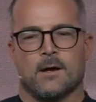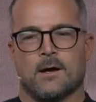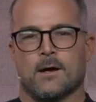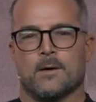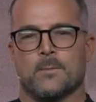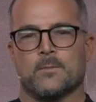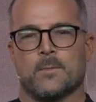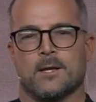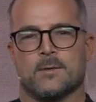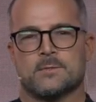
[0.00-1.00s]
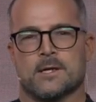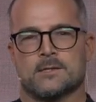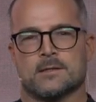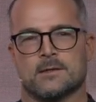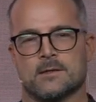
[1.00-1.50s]
My name's
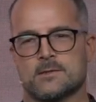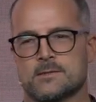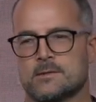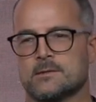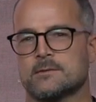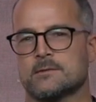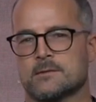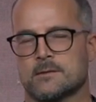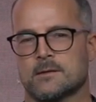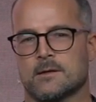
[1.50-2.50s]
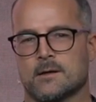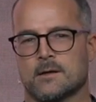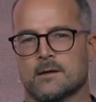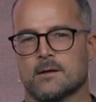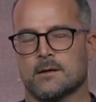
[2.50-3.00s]
Isaac Nicholson.
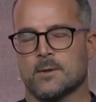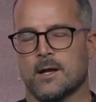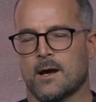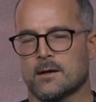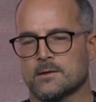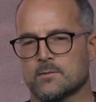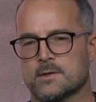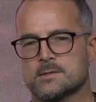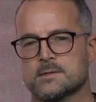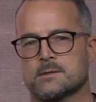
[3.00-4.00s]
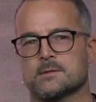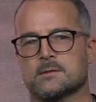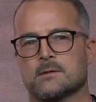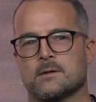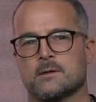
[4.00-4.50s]
I'm an activist.
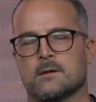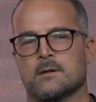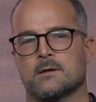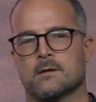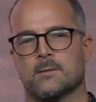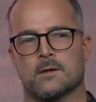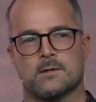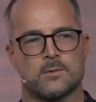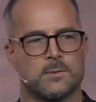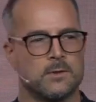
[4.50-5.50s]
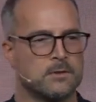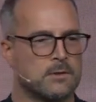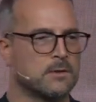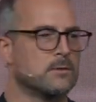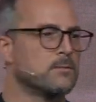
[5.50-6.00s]
I'm an
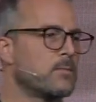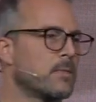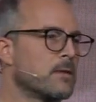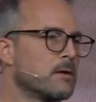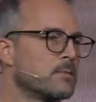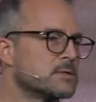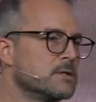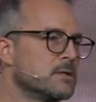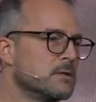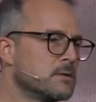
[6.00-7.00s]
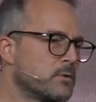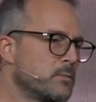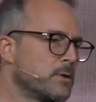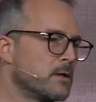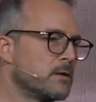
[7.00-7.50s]
entrepreneur. I'm seeking to
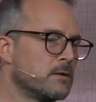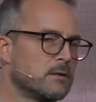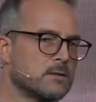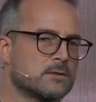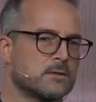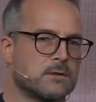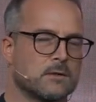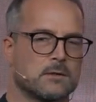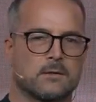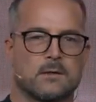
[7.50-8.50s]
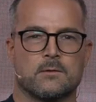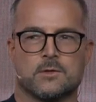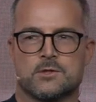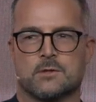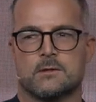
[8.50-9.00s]
propel a circular and
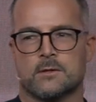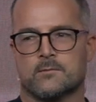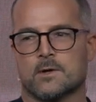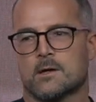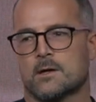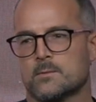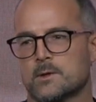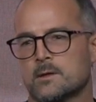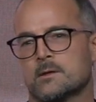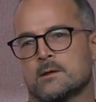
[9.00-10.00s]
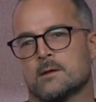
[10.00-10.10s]
regenerative economy.